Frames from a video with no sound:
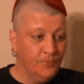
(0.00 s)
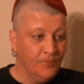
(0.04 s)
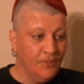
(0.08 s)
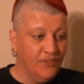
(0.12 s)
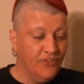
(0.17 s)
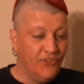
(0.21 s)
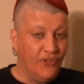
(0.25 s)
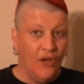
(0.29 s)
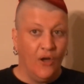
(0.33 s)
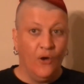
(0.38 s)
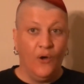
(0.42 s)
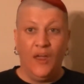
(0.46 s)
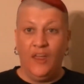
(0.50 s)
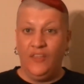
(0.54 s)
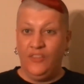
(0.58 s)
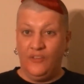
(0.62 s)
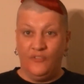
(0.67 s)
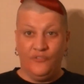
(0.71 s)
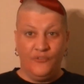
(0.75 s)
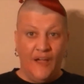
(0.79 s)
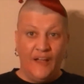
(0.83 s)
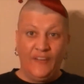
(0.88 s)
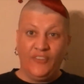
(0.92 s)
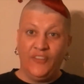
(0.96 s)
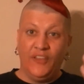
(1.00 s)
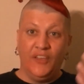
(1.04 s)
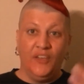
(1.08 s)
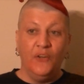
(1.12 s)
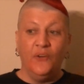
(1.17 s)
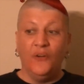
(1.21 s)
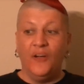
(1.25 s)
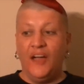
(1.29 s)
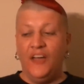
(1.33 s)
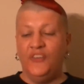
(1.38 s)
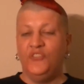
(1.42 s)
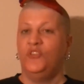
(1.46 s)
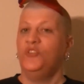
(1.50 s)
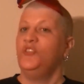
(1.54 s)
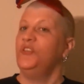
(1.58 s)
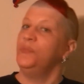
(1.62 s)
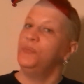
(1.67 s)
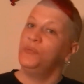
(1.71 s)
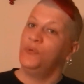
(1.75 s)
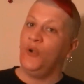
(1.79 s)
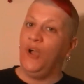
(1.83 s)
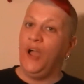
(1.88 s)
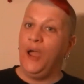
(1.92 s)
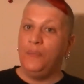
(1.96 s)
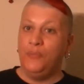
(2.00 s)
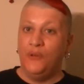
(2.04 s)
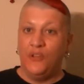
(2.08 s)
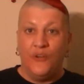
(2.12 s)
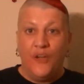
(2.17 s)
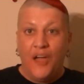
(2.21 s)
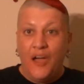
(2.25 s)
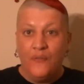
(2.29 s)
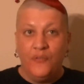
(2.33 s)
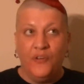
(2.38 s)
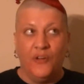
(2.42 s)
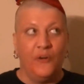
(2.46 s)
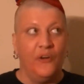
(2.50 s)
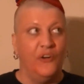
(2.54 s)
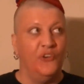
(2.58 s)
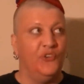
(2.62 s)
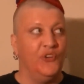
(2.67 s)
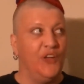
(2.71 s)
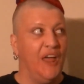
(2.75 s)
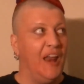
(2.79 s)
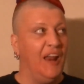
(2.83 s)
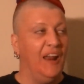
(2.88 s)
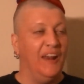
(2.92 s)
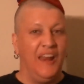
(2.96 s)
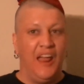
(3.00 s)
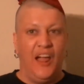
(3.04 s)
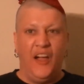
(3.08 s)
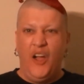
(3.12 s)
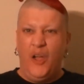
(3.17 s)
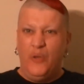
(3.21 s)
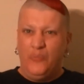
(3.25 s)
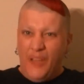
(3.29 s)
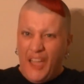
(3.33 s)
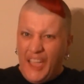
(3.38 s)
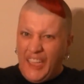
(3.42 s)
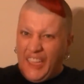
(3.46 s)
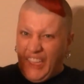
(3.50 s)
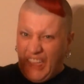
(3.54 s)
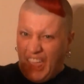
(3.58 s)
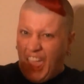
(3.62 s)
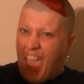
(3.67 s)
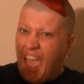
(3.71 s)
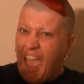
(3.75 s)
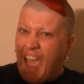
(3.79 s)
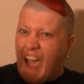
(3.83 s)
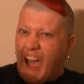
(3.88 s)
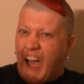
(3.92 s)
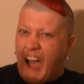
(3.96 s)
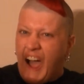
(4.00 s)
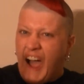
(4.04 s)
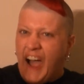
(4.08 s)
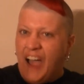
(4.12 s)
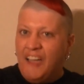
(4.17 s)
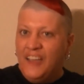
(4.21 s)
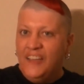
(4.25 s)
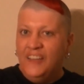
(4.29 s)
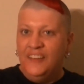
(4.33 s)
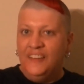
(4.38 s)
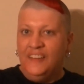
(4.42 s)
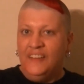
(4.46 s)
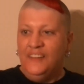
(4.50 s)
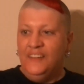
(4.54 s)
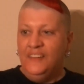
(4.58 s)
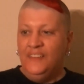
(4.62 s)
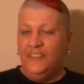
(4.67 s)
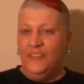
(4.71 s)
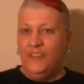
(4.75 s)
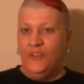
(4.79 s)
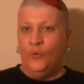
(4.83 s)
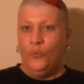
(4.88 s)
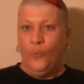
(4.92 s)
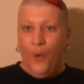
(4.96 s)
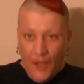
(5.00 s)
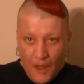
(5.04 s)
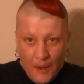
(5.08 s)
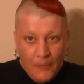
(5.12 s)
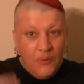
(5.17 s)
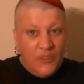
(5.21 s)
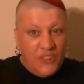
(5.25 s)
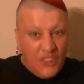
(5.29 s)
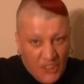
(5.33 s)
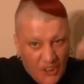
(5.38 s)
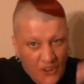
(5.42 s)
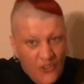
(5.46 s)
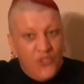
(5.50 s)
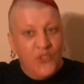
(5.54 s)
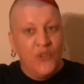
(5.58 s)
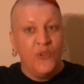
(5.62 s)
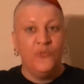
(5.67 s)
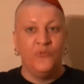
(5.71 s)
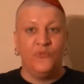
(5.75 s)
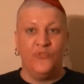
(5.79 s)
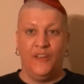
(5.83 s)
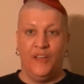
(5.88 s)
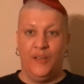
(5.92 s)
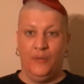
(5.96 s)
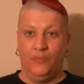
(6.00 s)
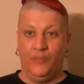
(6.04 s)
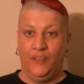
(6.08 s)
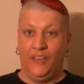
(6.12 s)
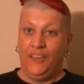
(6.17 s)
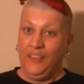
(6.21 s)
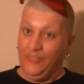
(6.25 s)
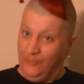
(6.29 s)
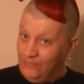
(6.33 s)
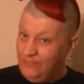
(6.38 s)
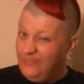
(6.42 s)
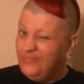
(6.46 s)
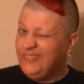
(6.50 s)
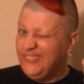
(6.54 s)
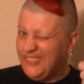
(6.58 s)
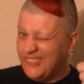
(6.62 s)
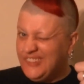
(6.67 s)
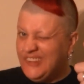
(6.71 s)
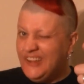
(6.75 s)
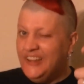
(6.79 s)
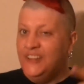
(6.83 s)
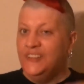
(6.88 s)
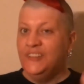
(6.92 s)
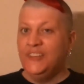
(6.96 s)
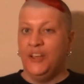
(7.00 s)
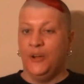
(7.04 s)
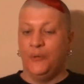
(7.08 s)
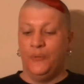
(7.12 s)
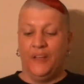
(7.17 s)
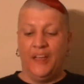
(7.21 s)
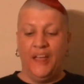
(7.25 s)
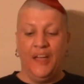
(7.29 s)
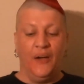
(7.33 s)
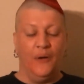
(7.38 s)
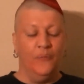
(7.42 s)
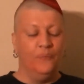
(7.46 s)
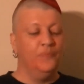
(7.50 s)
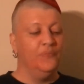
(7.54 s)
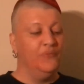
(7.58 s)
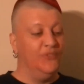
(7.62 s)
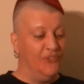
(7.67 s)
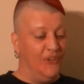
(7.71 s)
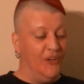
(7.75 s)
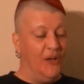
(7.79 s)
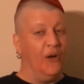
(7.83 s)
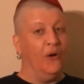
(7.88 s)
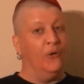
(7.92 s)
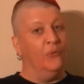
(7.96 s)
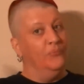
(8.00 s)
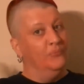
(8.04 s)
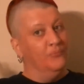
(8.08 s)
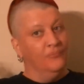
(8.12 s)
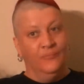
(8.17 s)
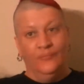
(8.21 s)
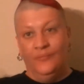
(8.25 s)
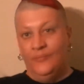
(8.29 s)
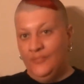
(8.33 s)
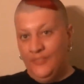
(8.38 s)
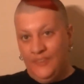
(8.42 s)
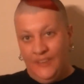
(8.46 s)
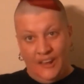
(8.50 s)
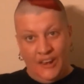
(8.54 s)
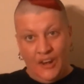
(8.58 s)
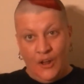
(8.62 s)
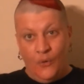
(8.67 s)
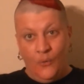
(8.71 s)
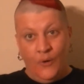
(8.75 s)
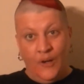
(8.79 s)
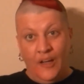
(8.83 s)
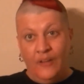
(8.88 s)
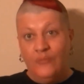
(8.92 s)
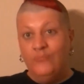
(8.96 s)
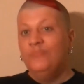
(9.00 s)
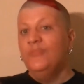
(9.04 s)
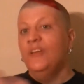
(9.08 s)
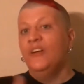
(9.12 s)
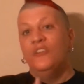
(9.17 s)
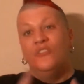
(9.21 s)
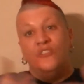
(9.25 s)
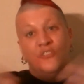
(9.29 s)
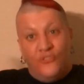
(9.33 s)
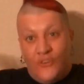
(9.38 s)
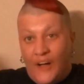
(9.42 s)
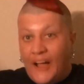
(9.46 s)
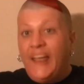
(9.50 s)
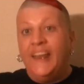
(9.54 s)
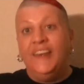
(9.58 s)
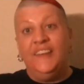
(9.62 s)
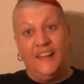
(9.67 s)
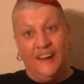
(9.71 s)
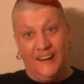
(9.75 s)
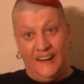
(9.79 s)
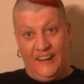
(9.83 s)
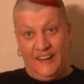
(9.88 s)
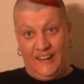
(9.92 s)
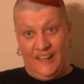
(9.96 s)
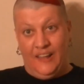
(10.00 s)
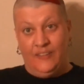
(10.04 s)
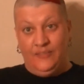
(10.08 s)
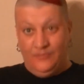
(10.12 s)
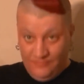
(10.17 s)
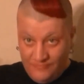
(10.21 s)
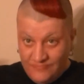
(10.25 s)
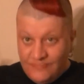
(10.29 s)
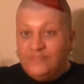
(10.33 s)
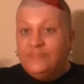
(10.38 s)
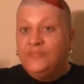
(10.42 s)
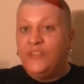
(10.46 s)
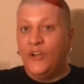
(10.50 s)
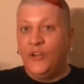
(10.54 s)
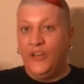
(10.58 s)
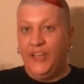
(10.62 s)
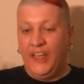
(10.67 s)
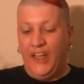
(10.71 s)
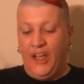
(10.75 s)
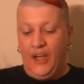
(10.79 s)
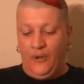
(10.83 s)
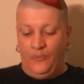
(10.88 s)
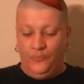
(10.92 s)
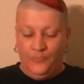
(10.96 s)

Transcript: So, and the fact that you guys are subscribed and you have your own channel now, I'm like, yeah. Welcome to the YouTube family. Here we go. So, you know what? Fucking done and done. There you go.